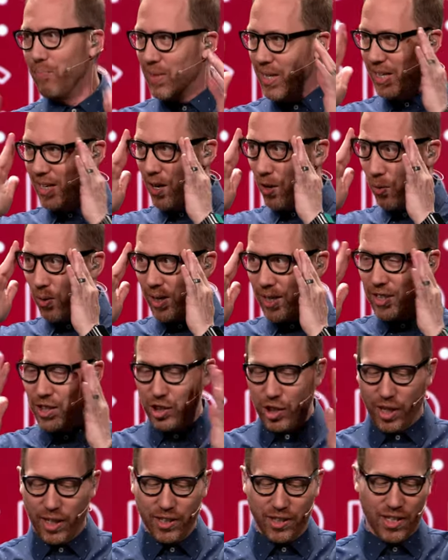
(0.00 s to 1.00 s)
you know, we're in
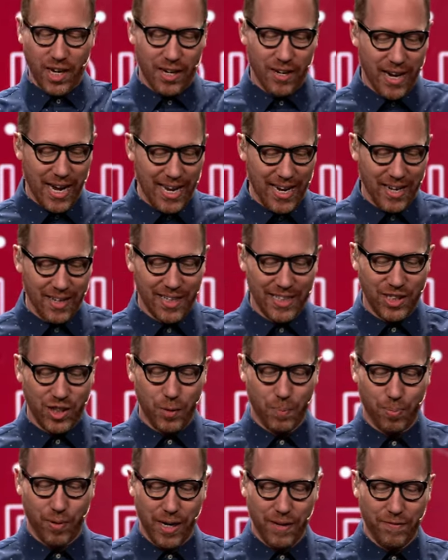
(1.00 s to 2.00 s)
church. All right, I'll let
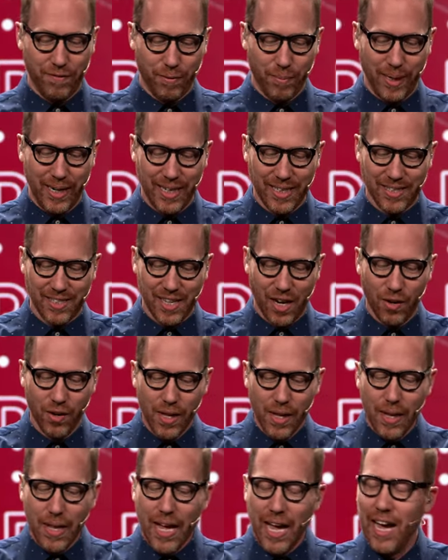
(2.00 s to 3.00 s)
you pray for me. And so,
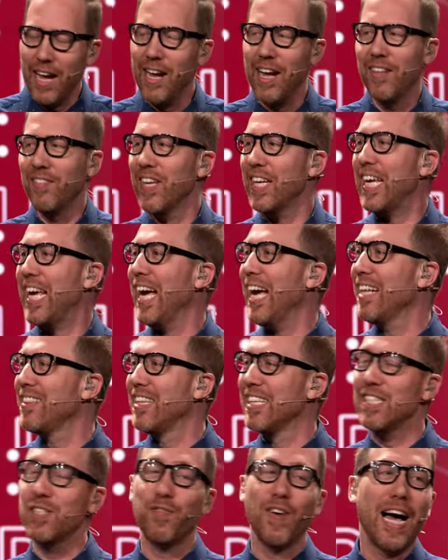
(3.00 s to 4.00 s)
and the
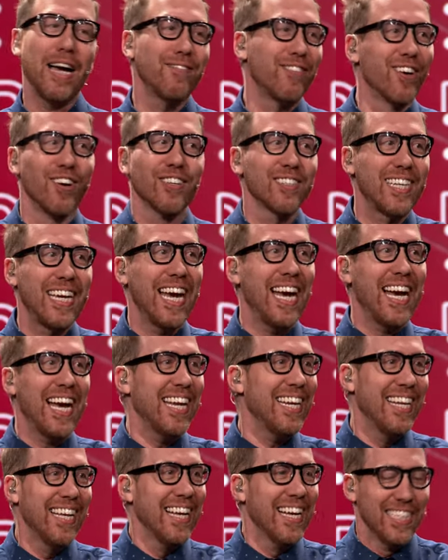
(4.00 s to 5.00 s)
kid, this five year old
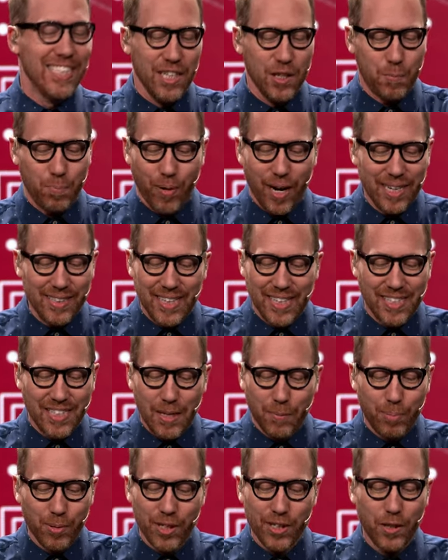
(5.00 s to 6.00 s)
kid, just prayed this
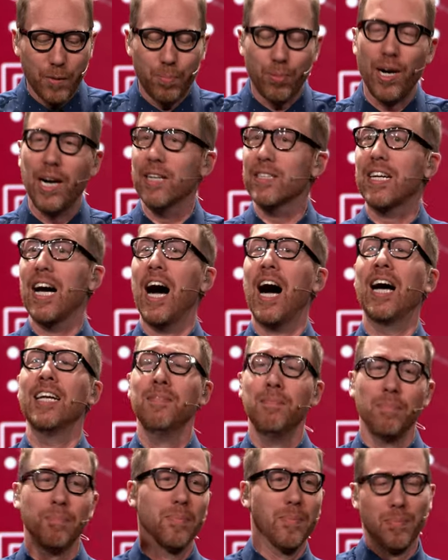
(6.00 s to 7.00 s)
simple little prayer God,
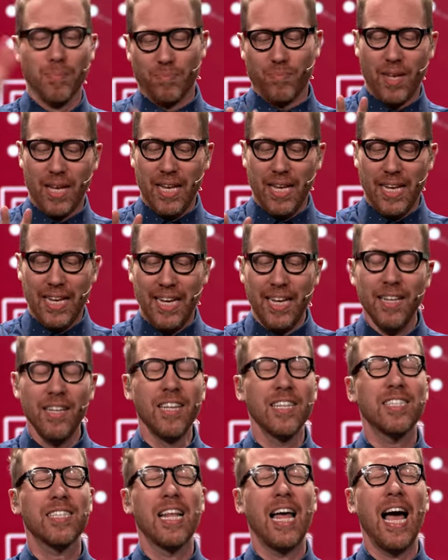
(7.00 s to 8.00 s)
heal
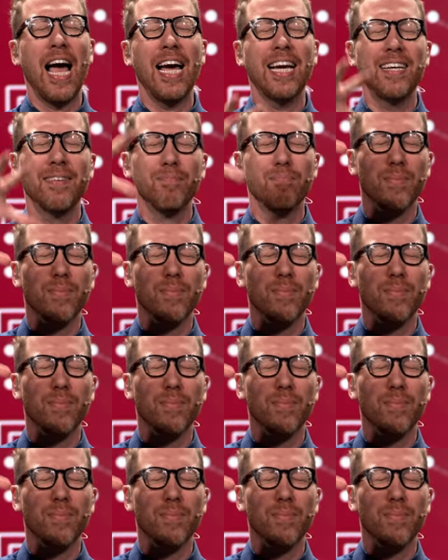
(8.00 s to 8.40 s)
his leg,